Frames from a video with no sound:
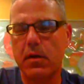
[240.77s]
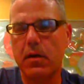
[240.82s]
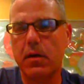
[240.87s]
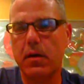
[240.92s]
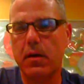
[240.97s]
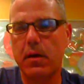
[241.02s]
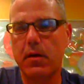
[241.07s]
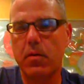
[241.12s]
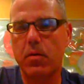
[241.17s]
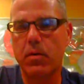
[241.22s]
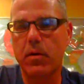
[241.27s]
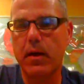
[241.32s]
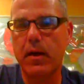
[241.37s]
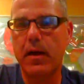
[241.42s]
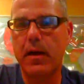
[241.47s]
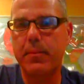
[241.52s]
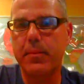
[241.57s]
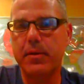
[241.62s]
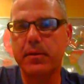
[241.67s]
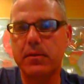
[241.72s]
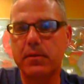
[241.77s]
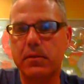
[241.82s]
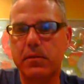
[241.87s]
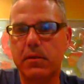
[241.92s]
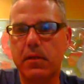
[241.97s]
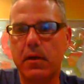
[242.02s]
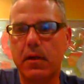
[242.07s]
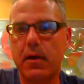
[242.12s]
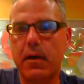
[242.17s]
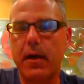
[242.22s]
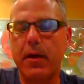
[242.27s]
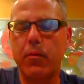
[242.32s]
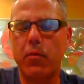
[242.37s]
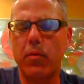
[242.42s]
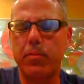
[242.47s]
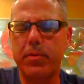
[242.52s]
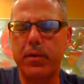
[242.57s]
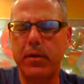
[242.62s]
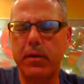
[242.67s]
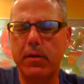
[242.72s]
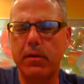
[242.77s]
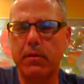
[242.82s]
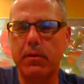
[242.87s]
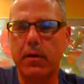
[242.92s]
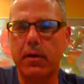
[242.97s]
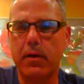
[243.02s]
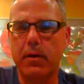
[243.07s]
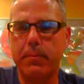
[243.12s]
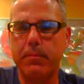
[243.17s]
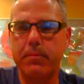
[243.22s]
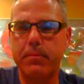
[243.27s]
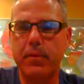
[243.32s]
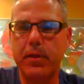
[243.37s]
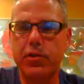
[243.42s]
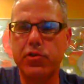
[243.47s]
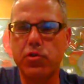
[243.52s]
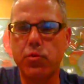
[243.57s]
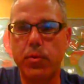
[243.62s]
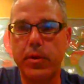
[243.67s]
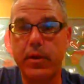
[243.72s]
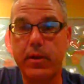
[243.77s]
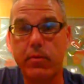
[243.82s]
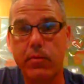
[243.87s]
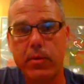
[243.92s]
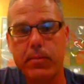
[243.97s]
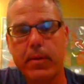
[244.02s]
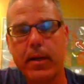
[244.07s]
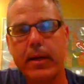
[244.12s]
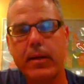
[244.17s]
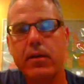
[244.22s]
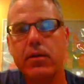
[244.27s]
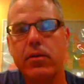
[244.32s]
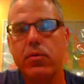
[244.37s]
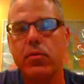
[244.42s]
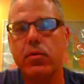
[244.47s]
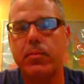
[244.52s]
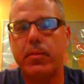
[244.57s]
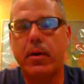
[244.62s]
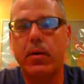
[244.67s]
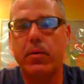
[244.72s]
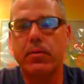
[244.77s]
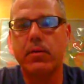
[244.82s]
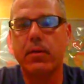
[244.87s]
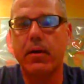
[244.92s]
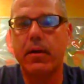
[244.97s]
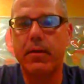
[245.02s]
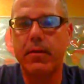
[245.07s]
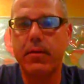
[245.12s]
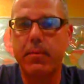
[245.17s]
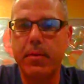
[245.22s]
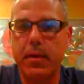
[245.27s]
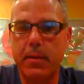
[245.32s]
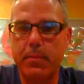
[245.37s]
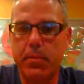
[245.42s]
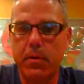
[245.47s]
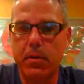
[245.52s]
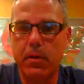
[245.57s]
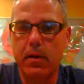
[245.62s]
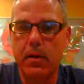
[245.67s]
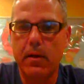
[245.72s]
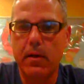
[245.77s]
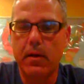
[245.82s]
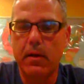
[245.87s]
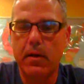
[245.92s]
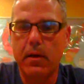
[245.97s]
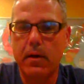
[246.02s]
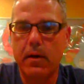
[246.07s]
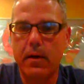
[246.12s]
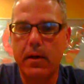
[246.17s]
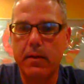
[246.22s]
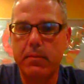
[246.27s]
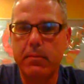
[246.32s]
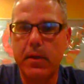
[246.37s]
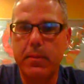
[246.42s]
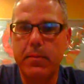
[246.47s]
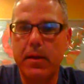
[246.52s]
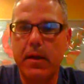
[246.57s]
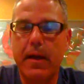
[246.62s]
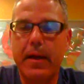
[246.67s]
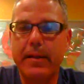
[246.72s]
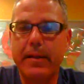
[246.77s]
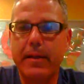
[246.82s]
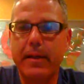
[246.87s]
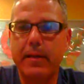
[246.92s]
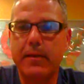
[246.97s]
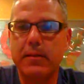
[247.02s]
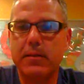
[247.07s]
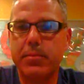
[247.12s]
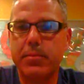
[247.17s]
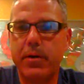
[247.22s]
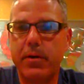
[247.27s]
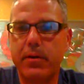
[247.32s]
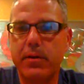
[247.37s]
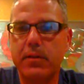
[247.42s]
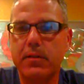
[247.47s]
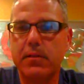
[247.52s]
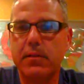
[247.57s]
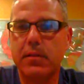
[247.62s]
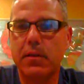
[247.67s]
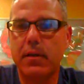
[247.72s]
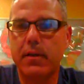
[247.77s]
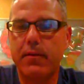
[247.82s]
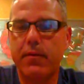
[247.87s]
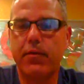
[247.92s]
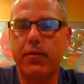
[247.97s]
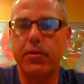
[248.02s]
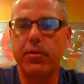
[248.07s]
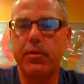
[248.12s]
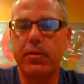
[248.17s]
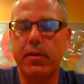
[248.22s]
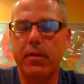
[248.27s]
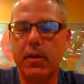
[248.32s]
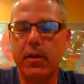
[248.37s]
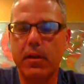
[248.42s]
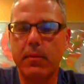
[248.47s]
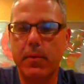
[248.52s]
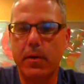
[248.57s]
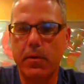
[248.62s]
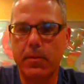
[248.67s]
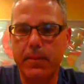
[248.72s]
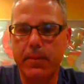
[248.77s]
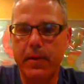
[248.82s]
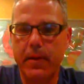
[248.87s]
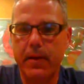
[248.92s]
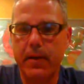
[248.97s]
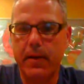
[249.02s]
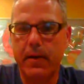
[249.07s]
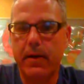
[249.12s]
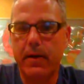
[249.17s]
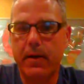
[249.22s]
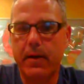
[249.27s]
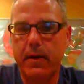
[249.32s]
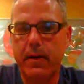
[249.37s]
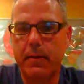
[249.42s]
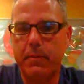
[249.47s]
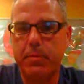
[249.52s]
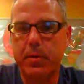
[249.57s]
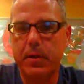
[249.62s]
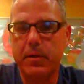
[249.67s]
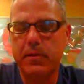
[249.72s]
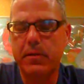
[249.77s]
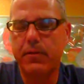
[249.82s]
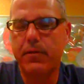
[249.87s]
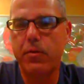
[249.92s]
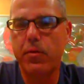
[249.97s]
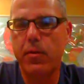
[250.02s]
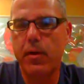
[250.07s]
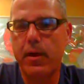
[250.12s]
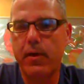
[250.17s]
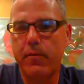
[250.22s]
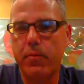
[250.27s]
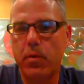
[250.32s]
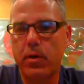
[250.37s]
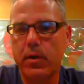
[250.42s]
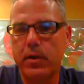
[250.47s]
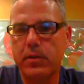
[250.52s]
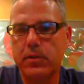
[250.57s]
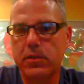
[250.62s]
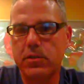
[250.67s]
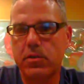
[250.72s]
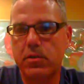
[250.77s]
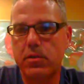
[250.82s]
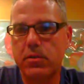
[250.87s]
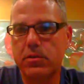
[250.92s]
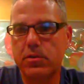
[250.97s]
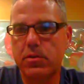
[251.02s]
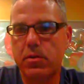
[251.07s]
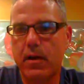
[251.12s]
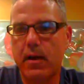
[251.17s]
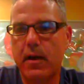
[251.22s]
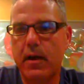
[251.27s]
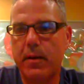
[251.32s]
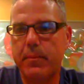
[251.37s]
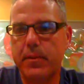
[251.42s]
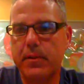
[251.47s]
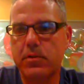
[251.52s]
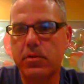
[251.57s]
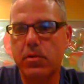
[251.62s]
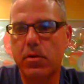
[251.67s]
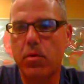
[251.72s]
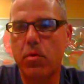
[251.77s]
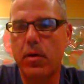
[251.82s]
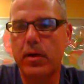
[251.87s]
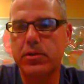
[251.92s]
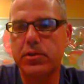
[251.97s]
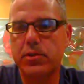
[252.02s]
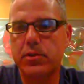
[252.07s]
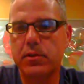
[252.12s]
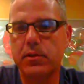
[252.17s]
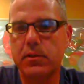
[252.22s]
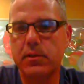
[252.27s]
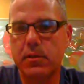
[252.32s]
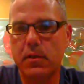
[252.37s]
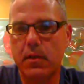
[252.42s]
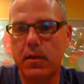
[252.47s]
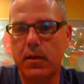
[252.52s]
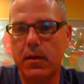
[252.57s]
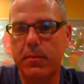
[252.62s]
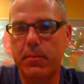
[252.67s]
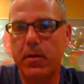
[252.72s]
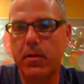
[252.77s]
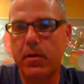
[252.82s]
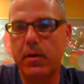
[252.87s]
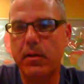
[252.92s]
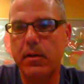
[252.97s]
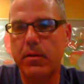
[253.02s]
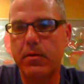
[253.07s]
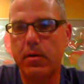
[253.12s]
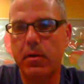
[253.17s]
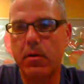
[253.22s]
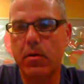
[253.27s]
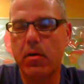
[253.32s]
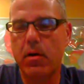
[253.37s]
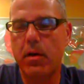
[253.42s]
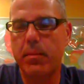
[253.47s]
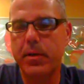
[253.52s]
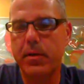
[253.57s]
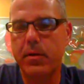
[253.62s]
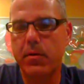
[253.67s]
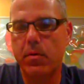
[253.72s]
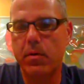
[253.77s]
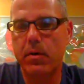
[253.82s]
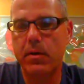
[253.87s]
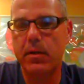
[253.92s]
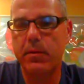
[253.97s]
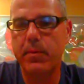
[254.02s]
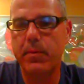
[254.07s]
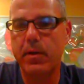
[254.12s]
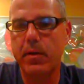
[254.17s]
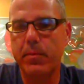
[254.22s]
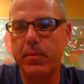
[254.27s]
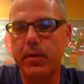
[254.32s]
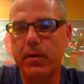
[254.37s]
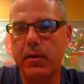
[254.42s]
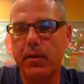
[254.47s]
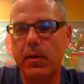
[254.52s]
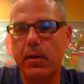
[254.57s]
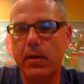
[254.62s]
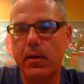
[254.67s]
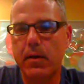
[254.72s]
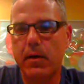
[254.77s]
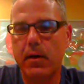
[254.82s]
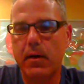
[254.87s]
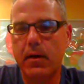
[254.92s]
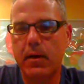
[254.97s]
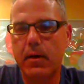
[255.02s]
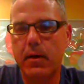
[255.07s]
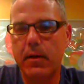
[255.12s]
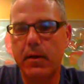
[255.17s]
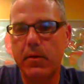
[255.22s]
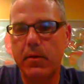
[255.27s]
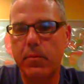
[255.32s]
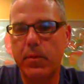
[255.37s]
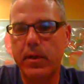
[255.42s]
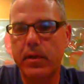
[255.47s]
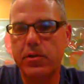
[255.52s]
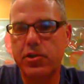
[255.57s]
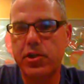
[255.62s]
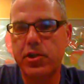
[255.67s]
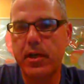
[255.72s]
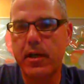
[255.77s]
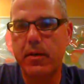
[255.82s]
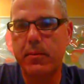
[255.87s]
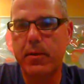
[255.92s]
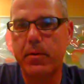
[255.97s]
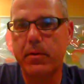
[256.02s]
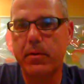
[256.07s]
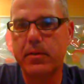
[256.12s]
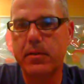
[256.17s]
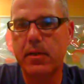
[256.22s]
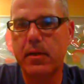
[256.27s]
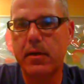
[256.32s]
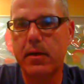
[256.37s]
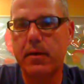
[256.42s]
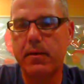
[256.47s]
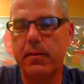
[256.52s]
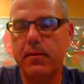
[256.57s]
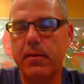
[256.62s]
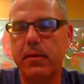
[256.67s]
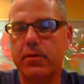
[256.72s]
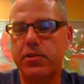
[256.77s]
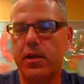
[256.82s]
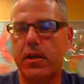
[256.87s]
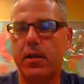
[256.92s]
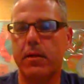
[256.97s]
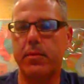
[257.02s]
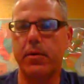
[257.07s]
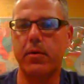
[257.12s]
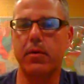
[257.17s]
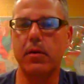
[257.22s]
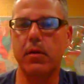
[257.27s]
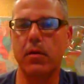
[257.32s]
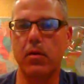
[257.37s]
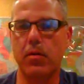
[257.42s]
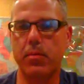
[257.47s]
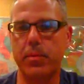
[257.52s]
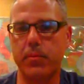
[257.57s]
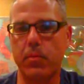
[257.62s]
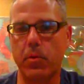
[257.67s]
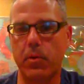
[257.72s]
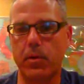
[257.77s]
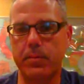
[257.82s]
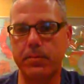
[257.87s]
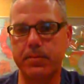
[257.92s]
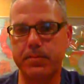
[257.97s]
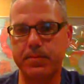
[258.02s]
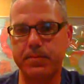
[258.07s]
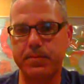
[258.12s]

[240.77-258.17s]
or comments, I will be each week reminding you about the paper and maybe highlighting some areas for you to think about. But if you have more concerns or comments or questions about it, either call me or email me, and we can chat about it a little bit more.